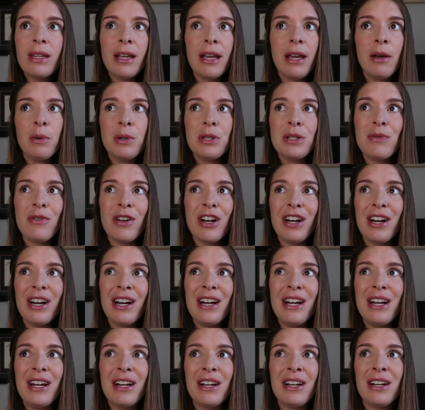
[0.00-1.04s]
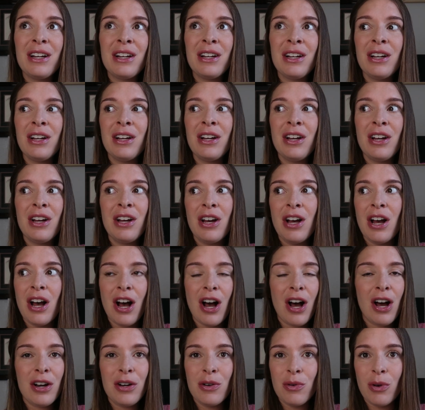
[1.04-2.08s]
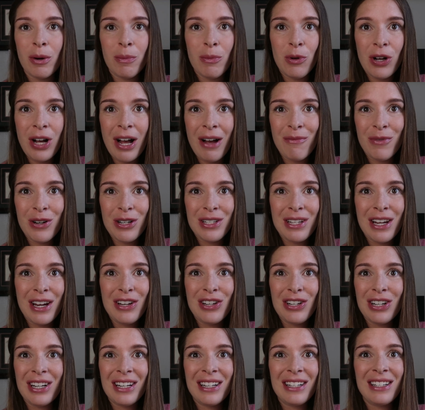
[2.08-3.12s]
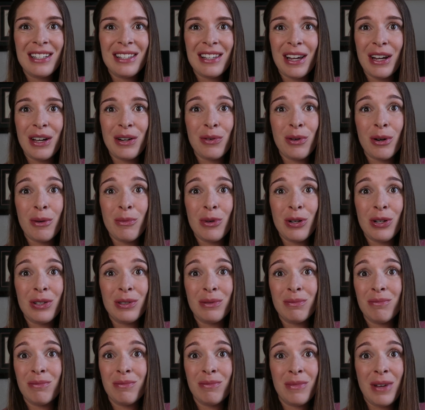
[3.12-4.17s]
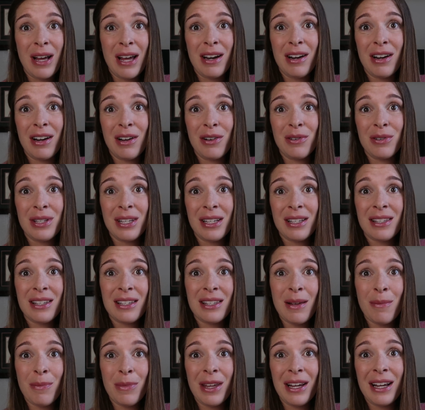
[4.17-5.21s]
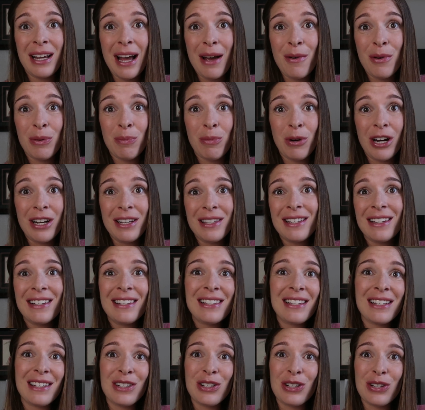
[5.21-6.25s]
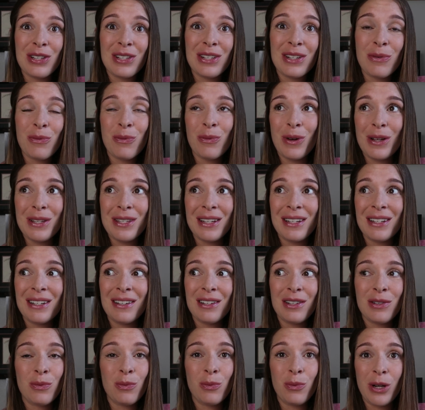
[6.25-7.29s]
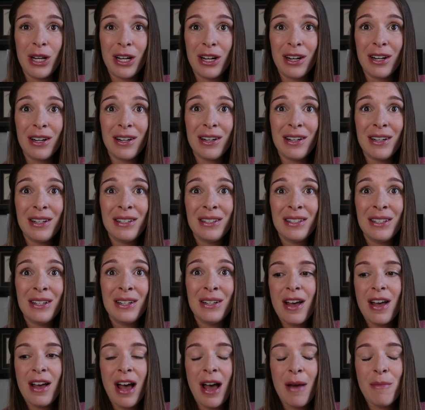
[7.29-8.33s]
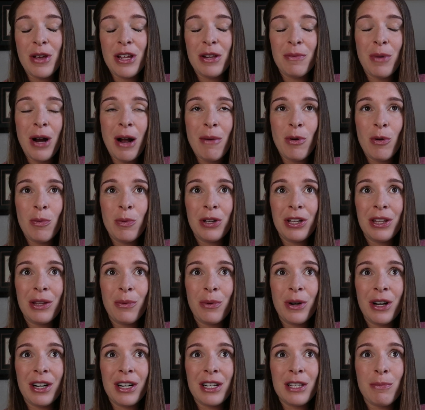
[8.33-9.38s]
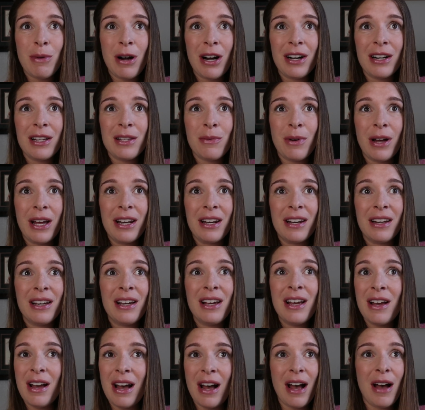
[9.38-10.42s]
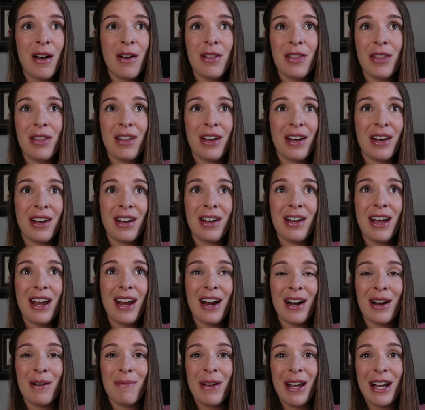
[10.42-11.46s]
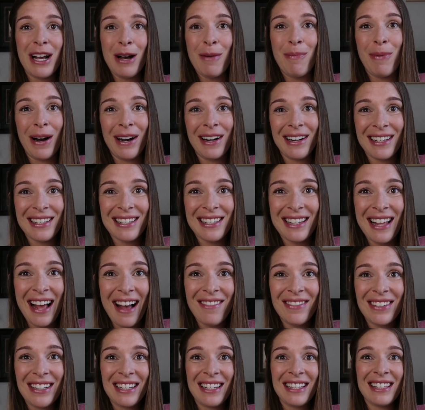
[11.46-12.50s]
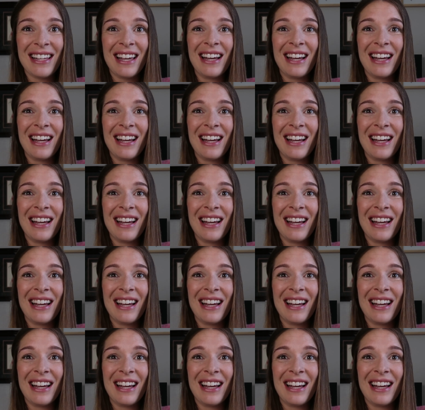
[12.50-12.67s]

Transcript: it was very a normal conversation. He's a normal, I don't know, 60-something guy with braces. It just wasn't weird. I mean, probably the weirdest part is when the hair and makeup artist left and he's